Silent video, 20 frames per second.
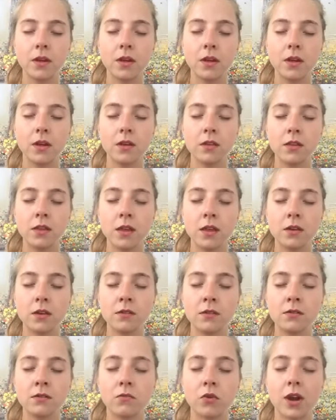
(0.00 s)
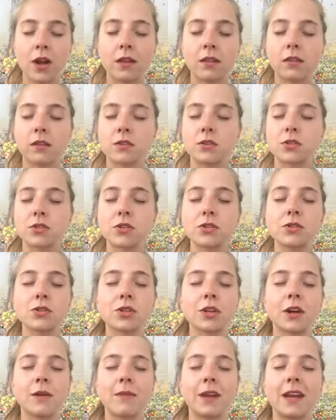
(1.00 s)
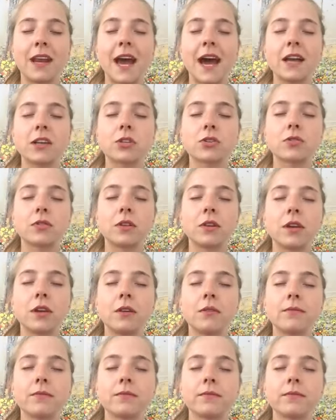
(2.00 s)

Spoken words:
And the in-breath is just coming naturally.